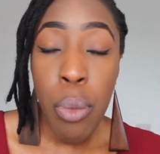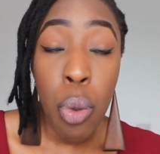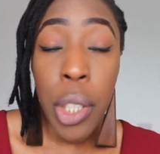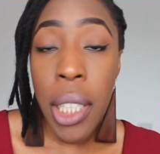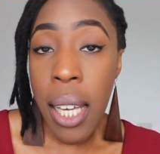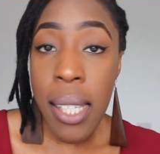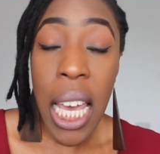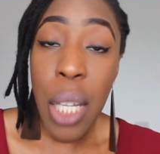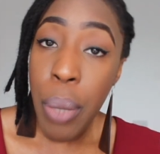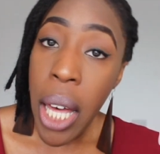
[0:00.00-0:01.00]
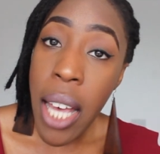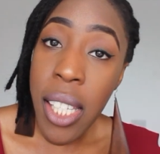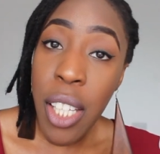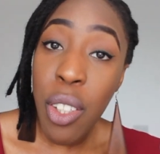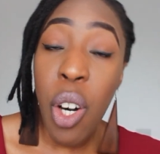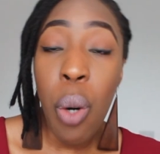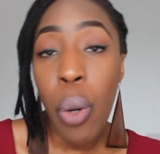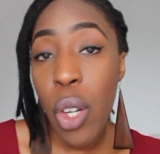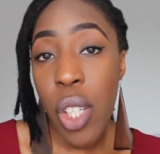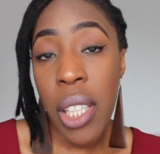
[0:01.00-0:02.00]
joining us in person or
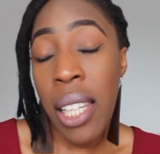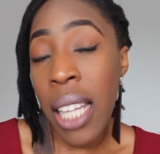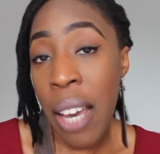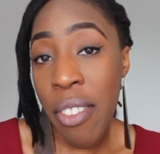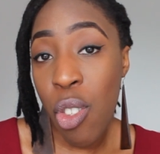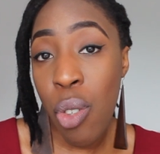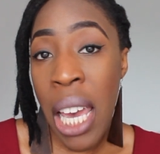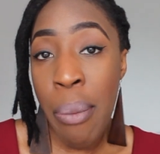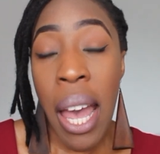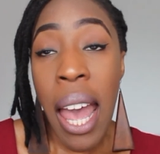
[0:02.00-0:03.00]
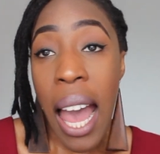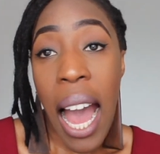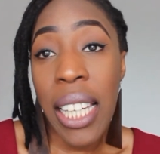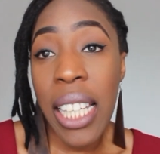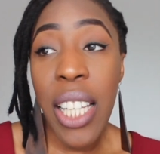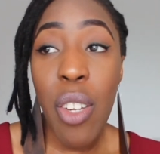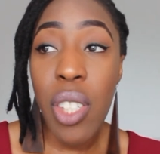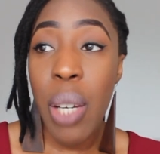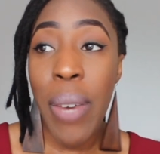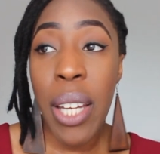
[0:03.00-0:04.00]
watching the live stream. And it
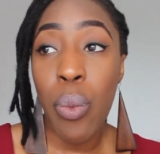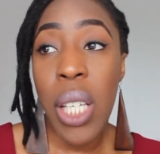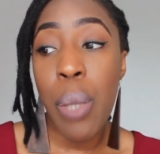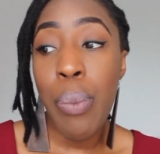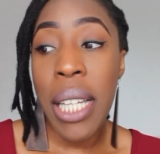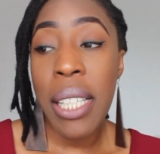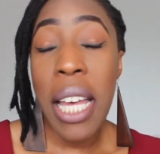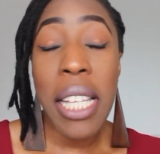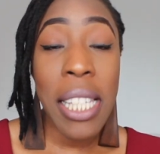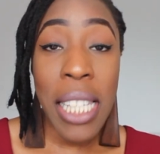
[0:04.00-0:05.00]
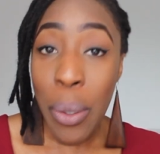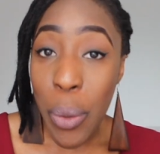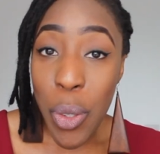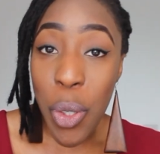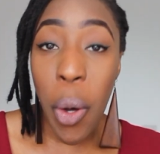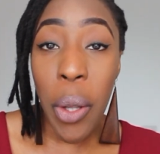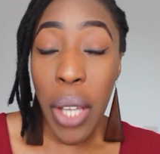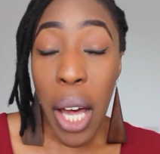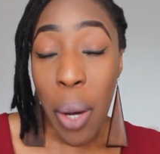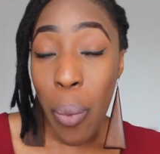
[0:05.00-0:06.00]
literally meant we spent zilch on
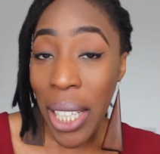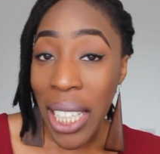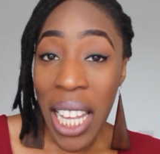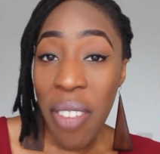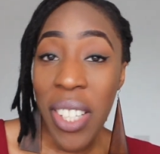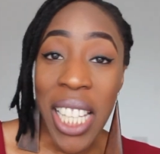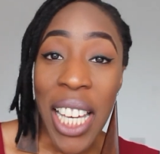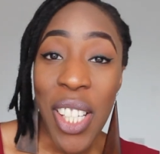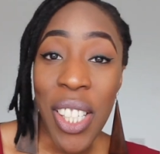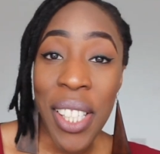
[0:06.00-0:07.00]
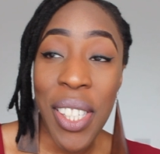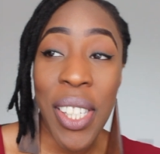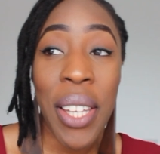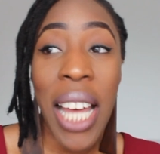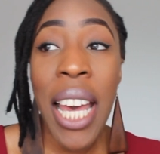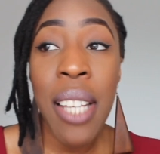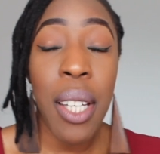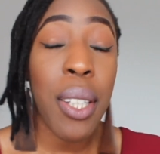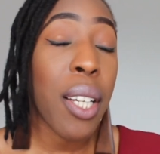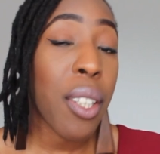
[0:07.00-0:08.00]
our wedding invitations. So that is
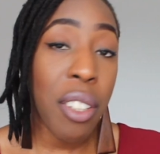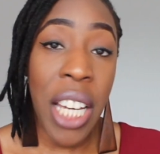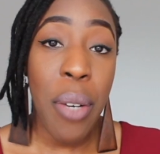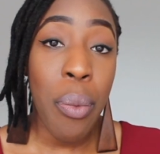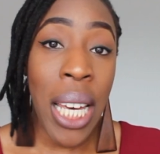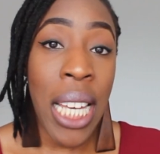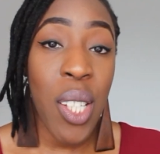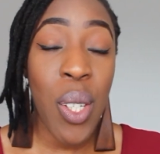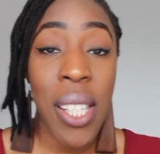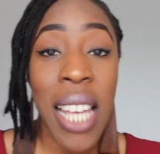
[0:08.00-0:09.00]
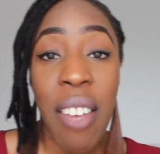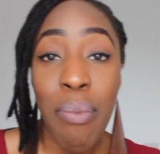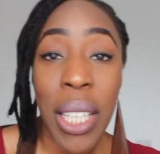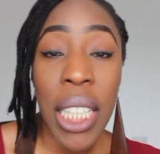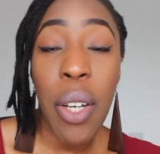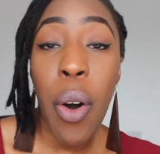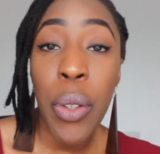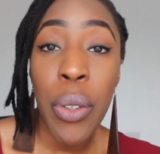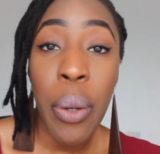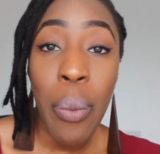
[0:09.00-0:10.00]
another great way to save money
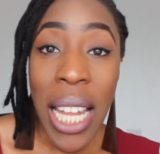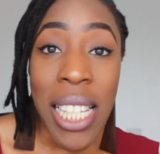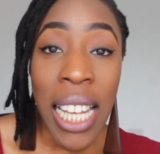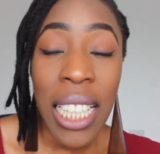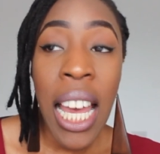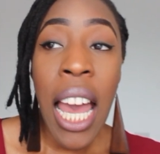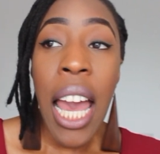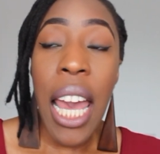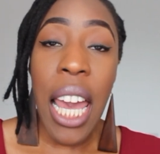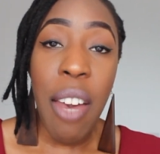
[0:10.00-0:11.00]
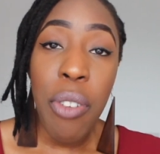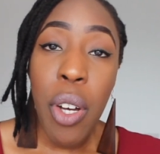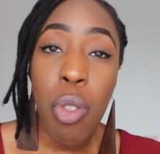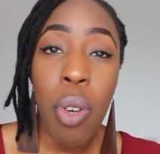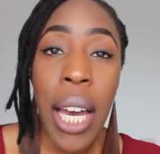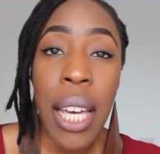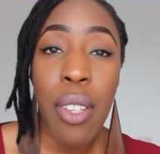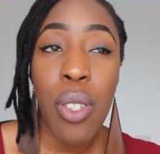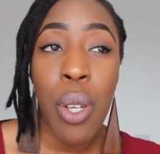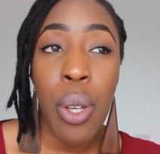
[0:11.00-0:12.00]
on your wedding if you're
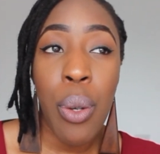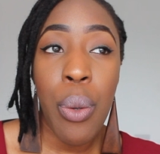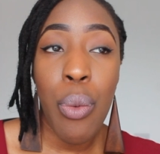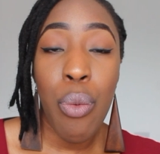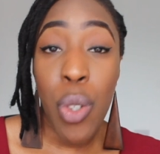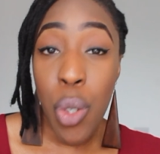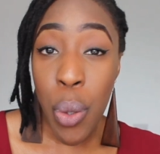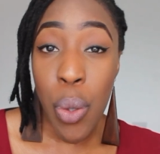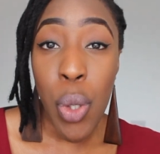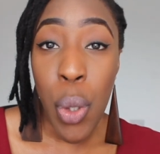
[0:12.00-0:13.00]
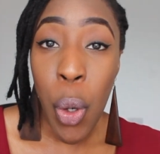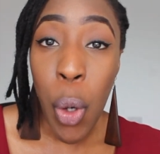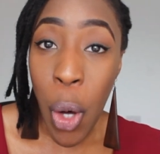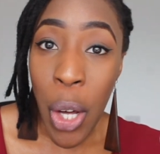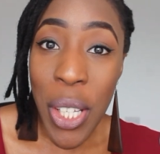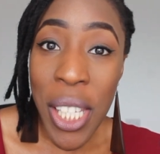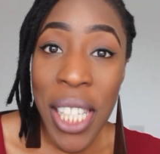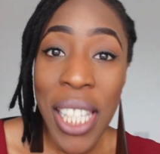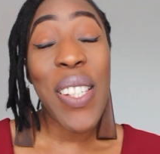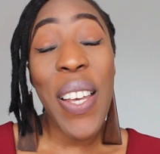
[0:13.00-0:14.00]
trying to reduce your
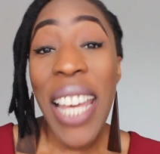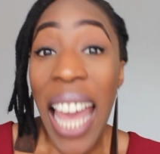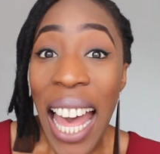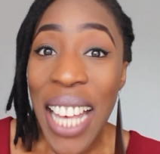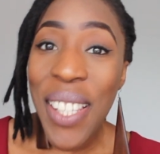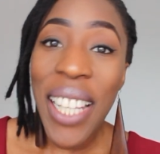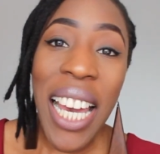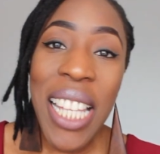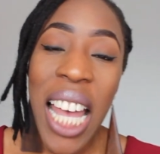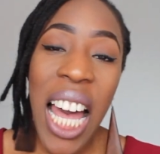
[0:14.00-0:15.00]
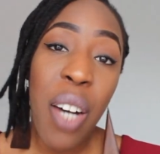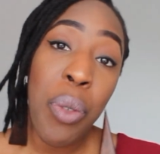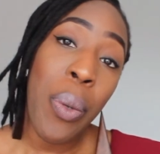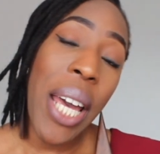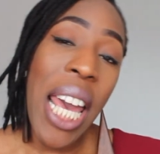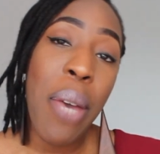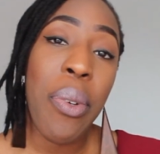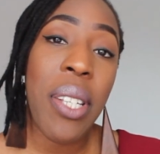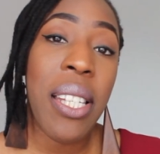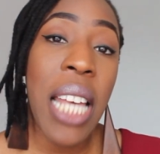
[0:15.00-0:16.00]
costs. So yeah, so that is how we were
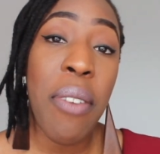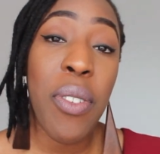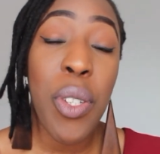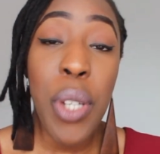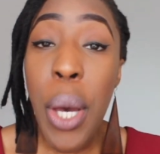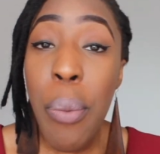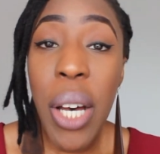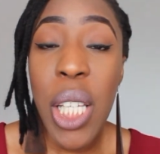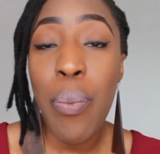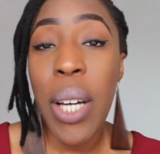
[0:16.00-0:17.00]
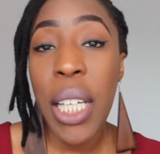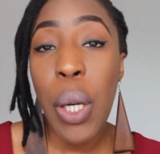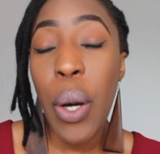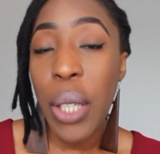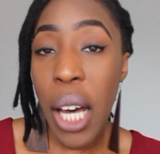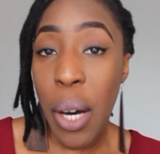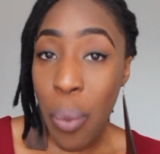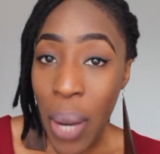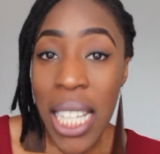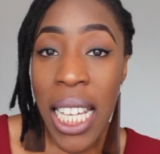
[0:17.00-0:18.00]
able to save so much money on our
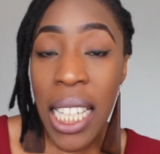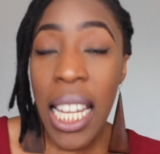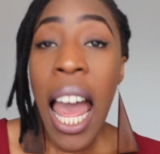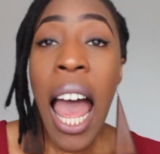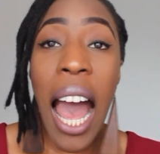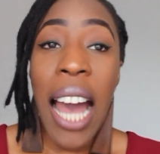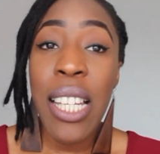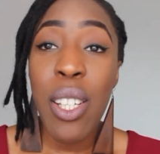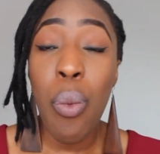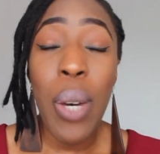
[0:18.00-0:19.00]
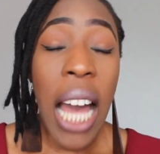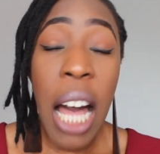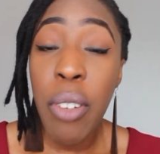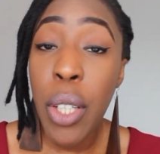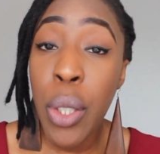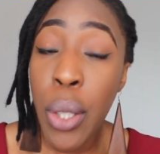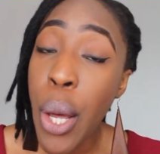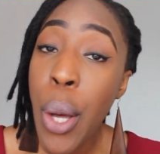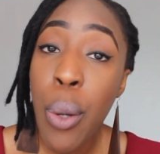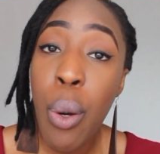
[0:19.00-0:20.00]
wedding, and we have
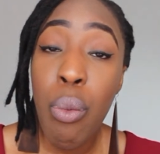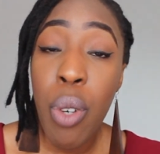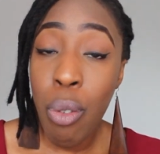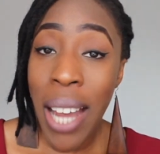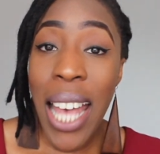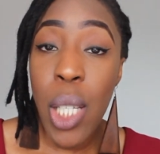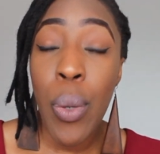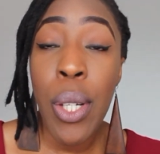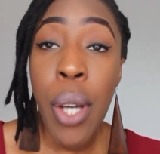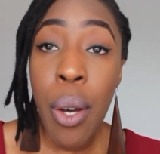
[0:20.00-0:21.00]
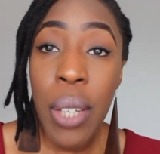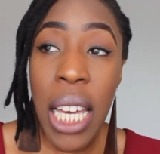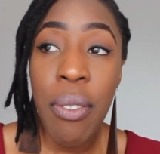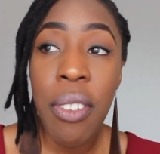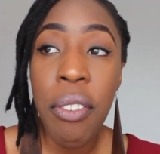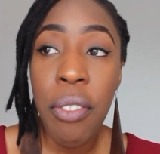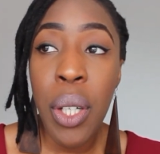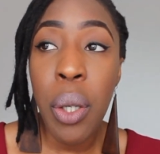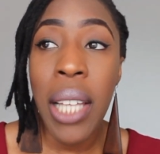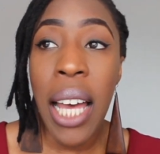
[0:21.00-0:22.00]
no regrets. We don't even
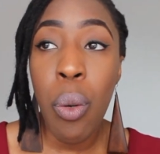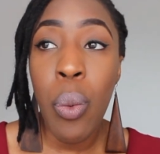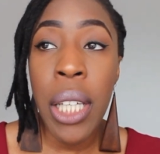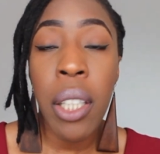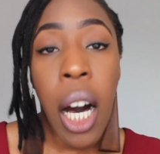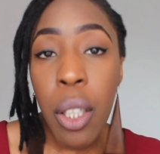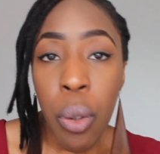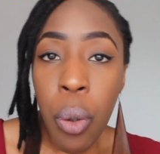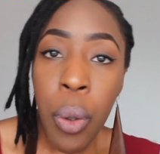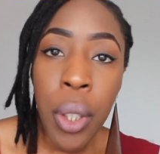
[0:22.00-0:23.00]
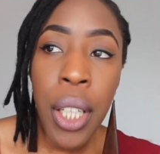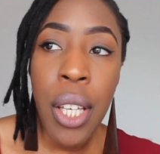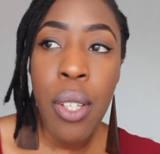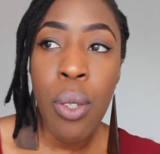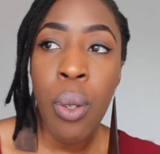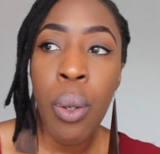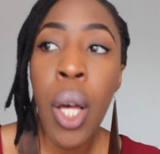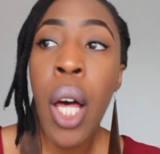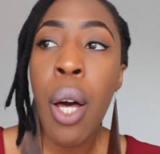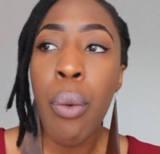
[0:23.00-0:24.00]
feel like we cut corners or
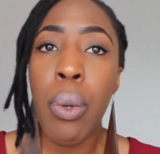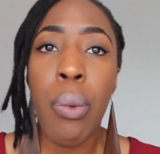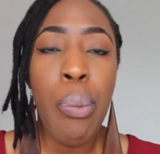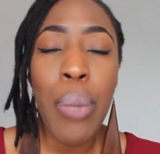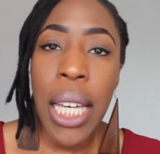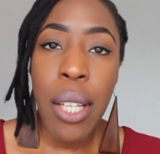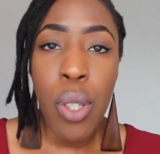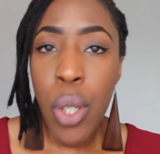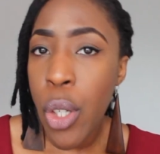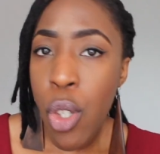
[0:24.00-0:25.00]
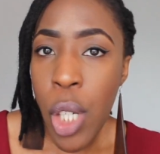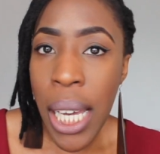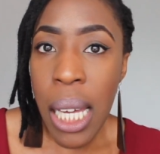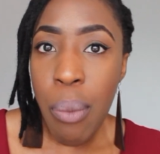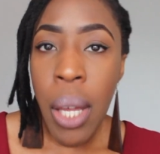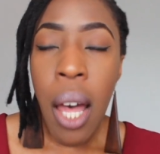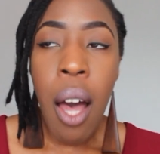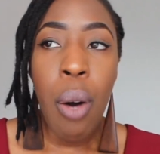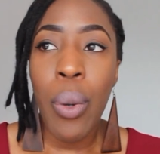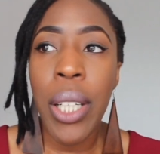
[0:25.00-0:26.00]
we were being too cheap.
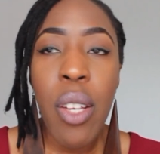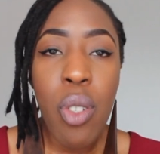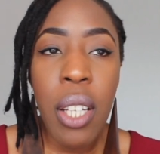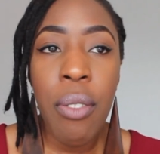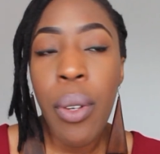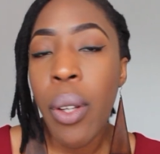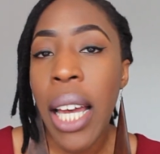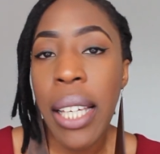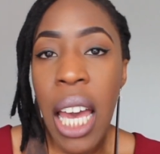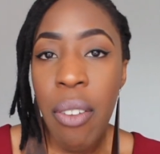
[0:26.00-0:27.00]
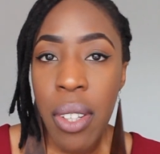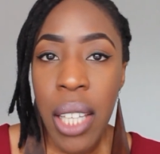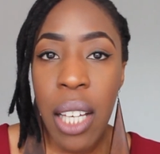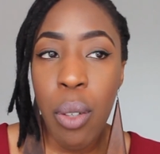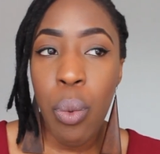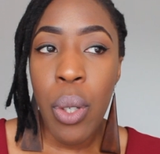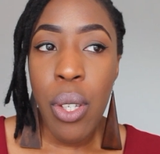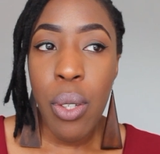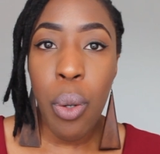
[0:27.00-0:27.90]
We literally feel like everything was